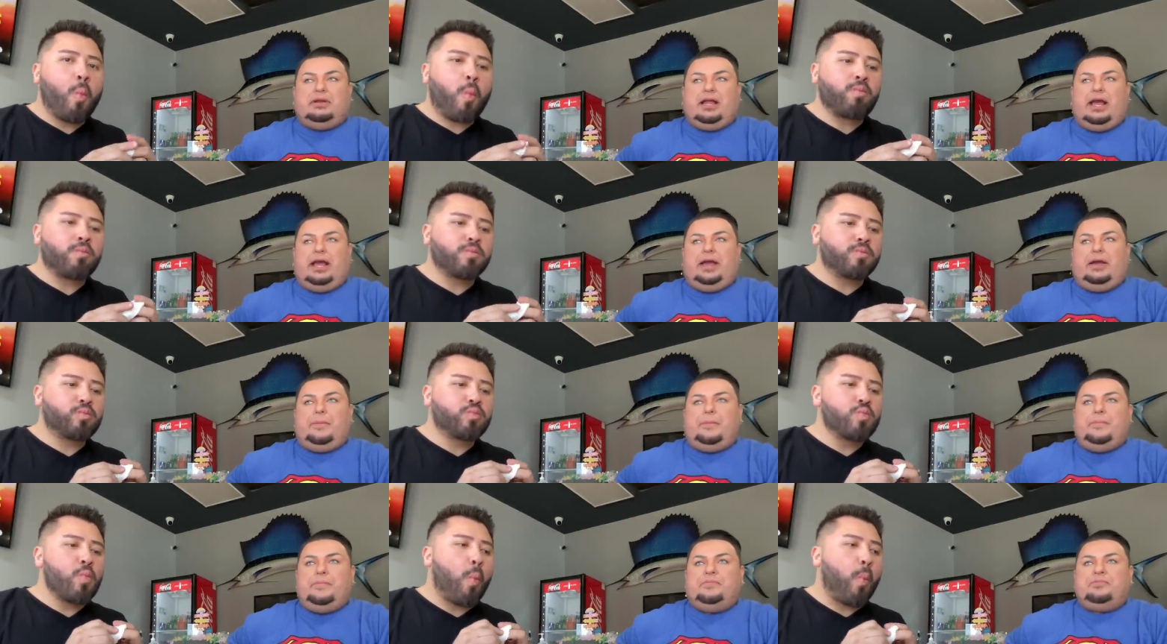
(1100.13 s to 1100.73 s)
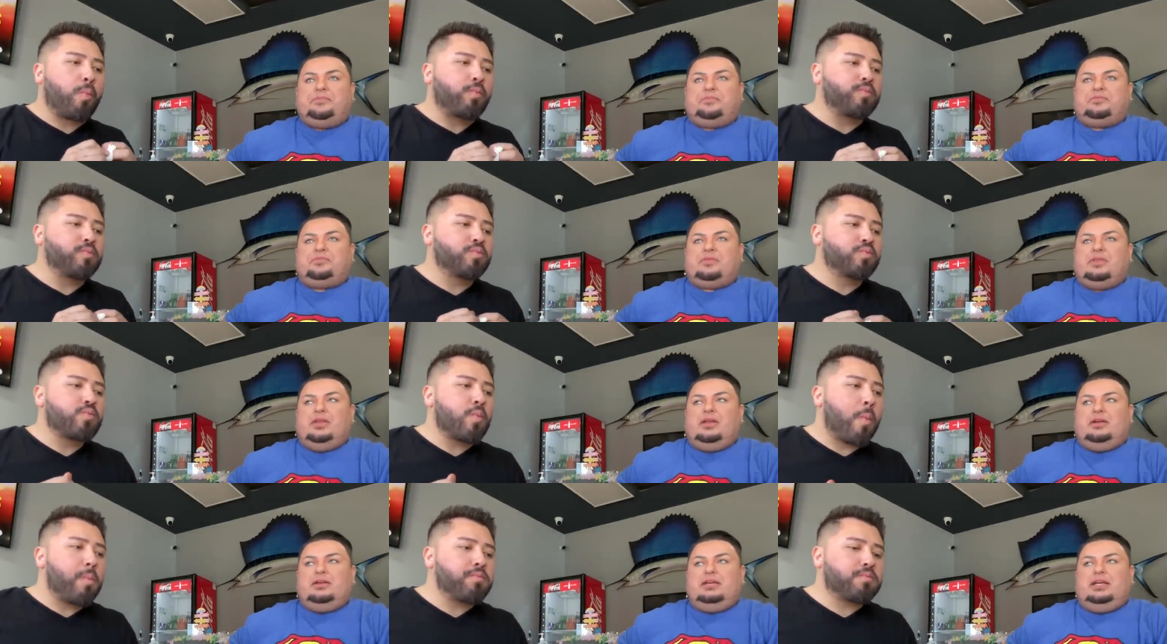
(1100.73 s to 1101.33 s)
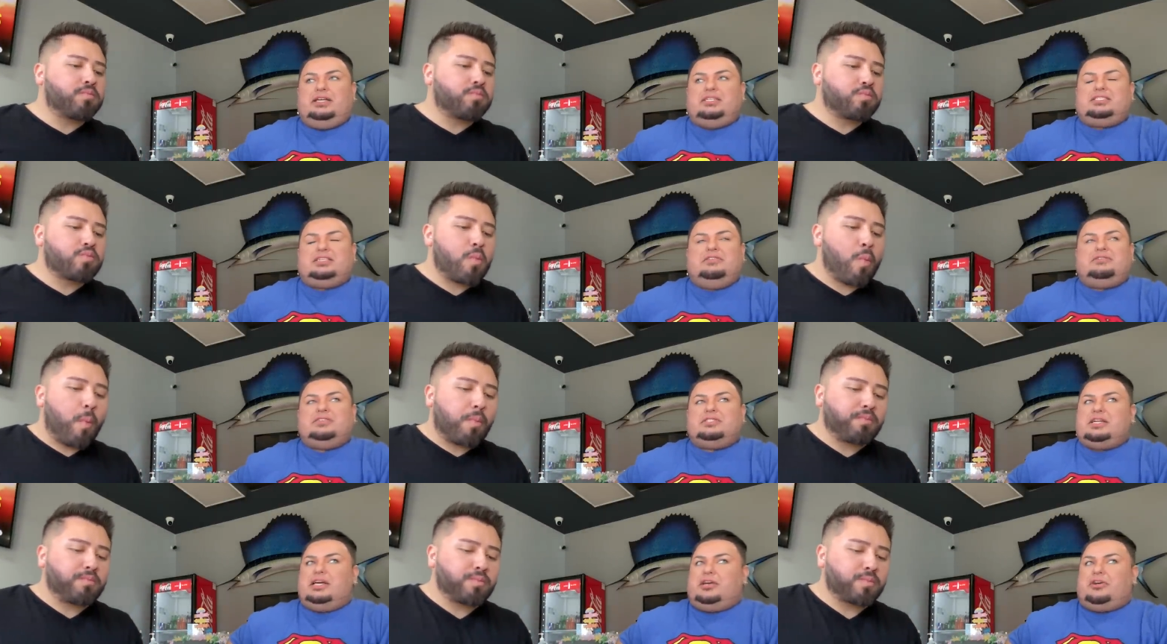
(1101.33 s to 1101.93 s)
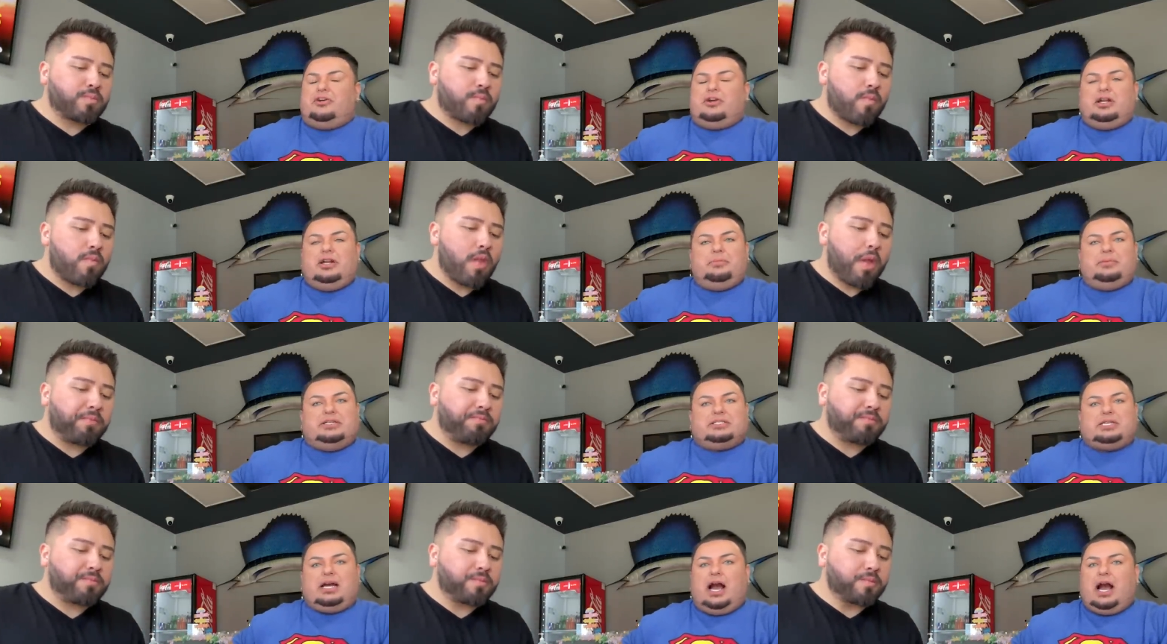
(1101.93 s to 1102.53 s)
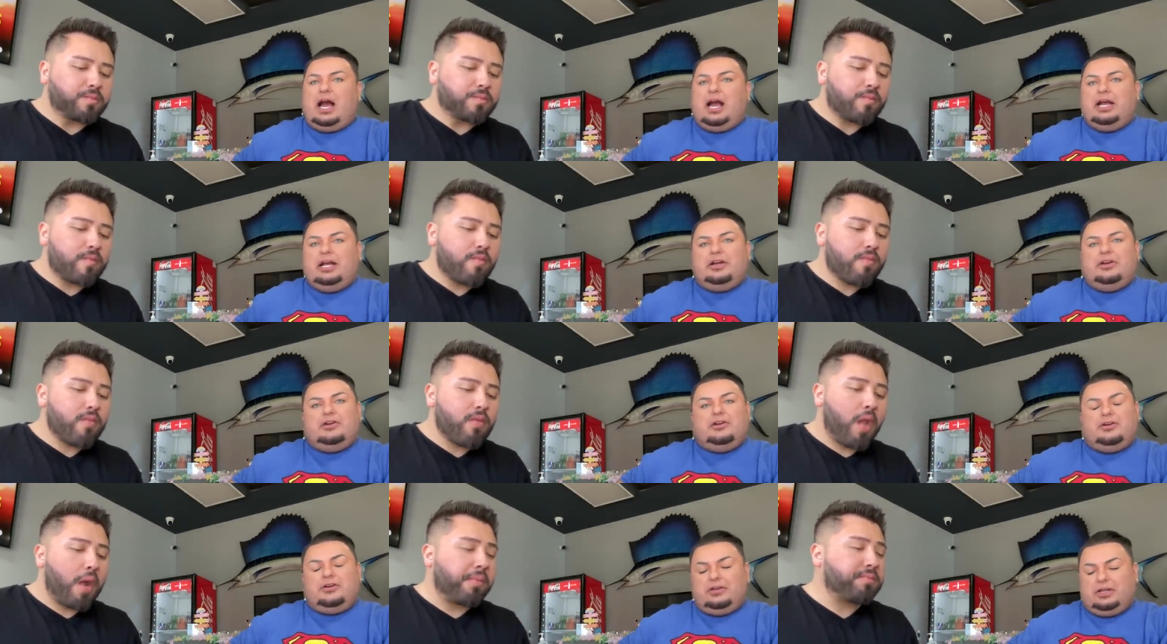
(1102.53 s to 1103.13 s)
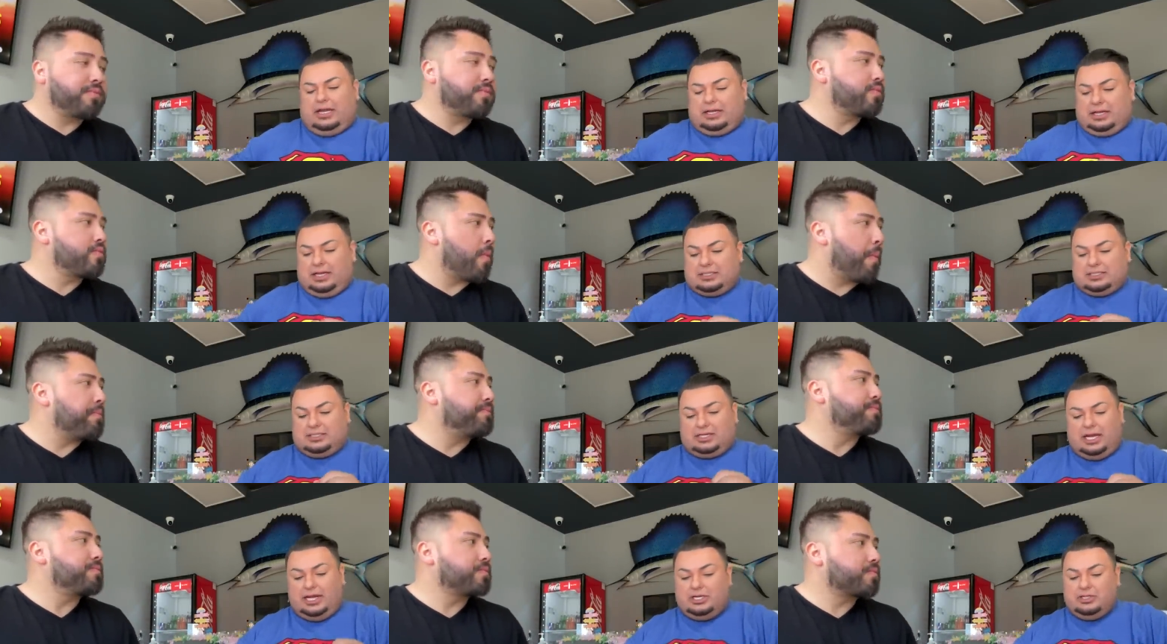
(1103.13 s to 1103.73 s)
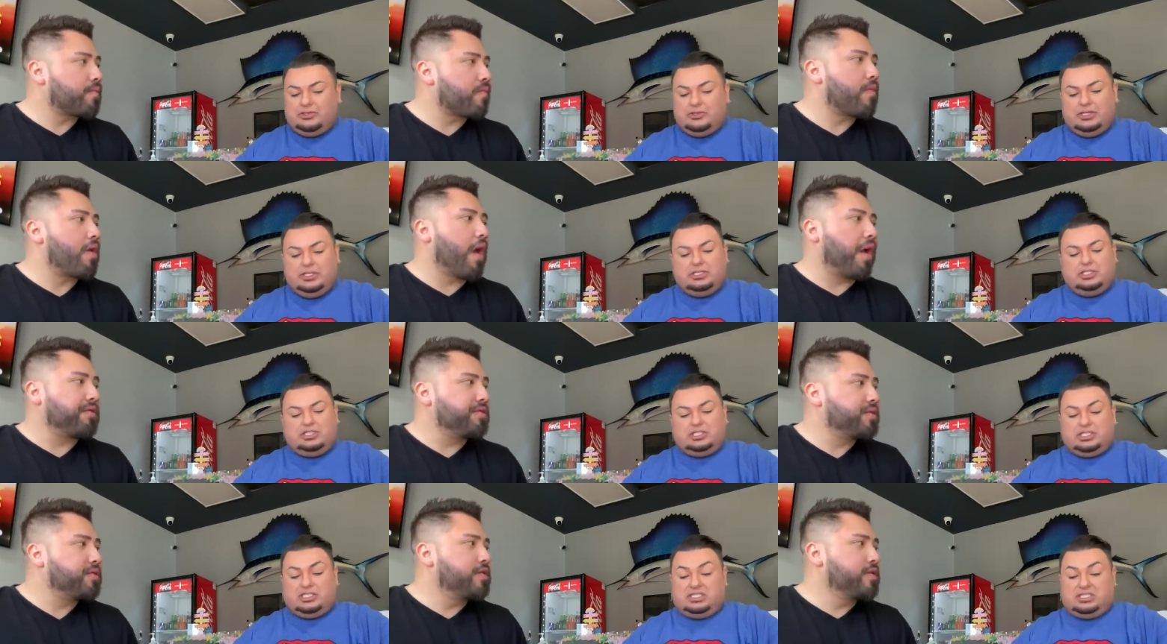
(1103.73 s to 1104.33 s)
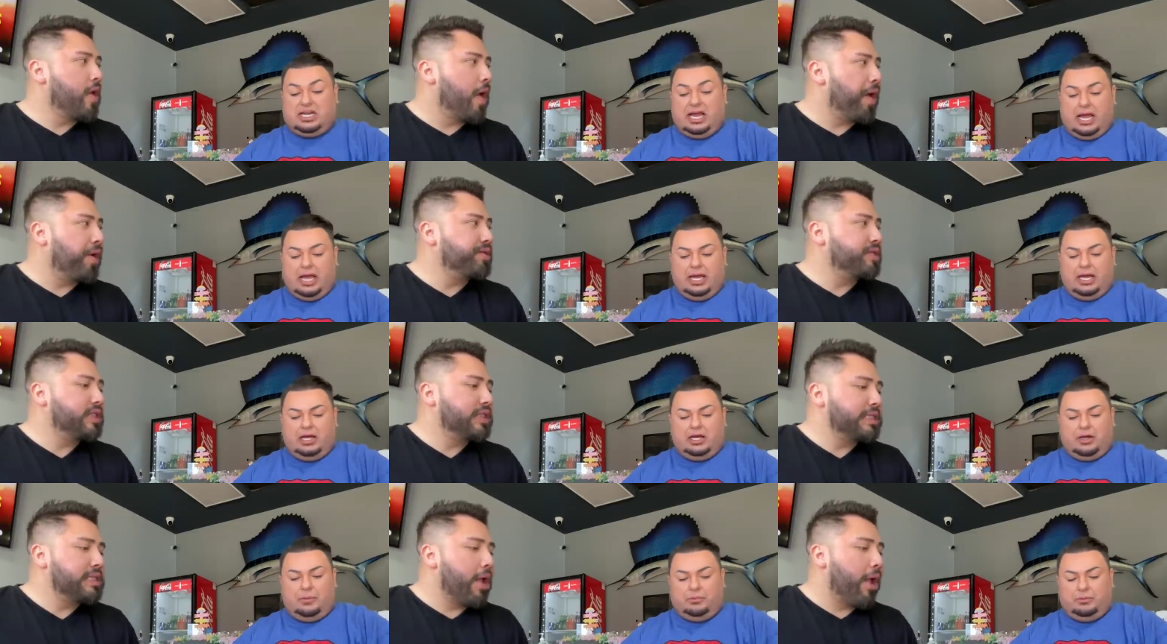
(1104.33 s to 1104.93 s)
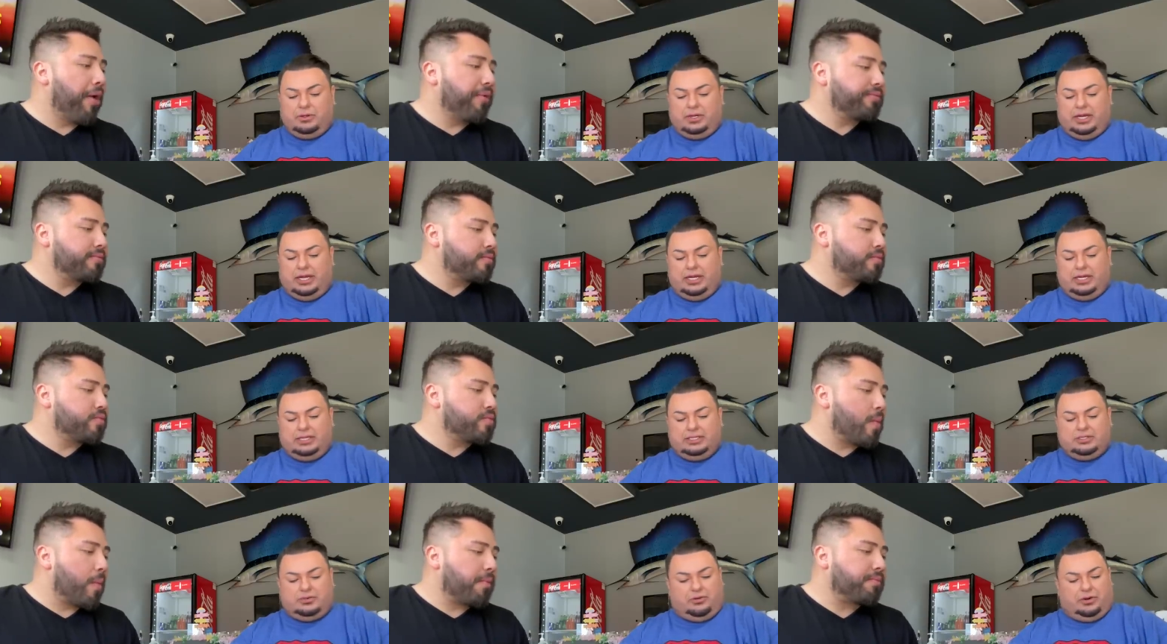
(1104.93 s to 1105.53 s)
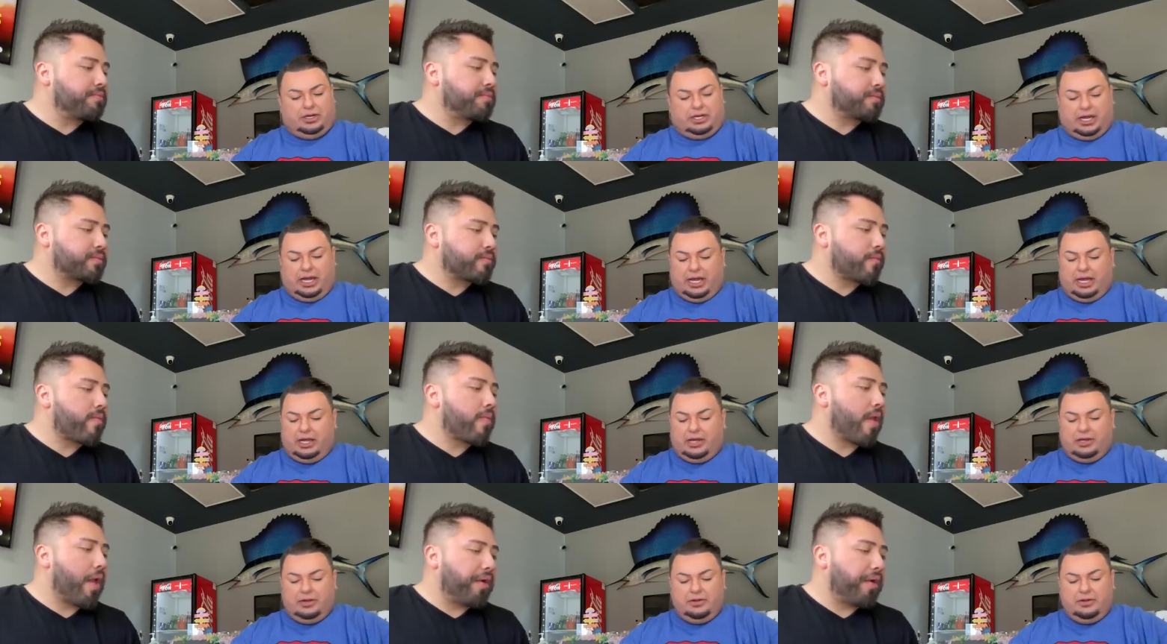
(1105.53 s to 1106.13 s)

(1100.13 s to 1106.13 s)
Speaker 1: night. And Steven's like, you're gonna be tired, like, that's dangerous, just stay a couple days or a day.